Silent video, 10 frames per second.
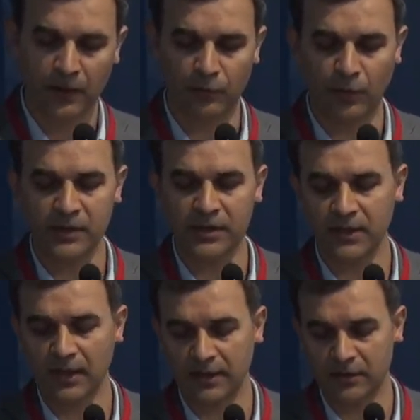One
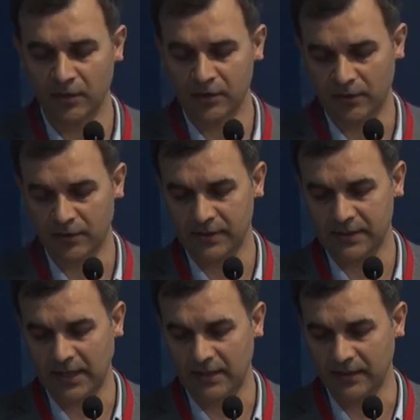thing I don't
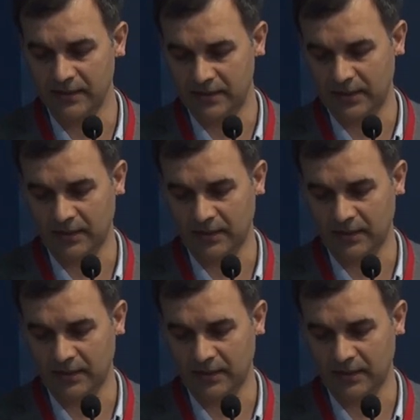understand is,